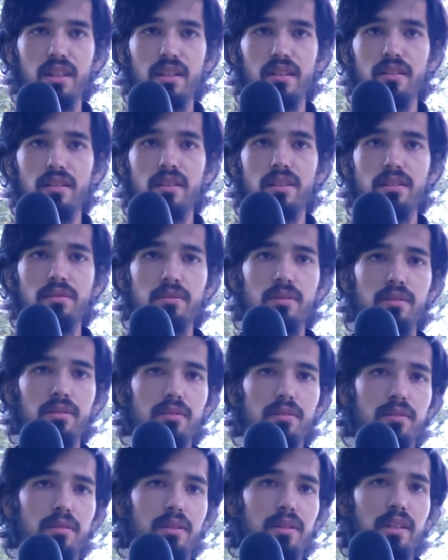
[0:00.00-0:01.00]
This
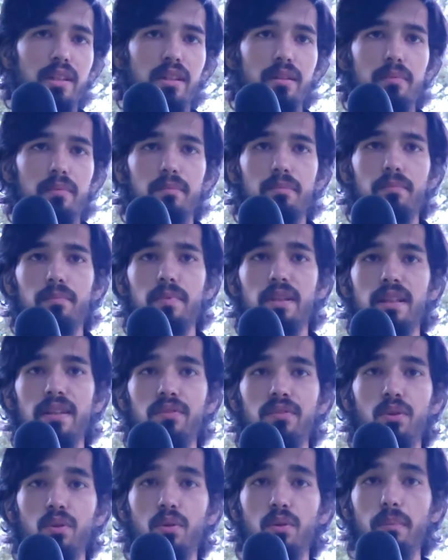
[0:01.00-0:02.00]
will then give you a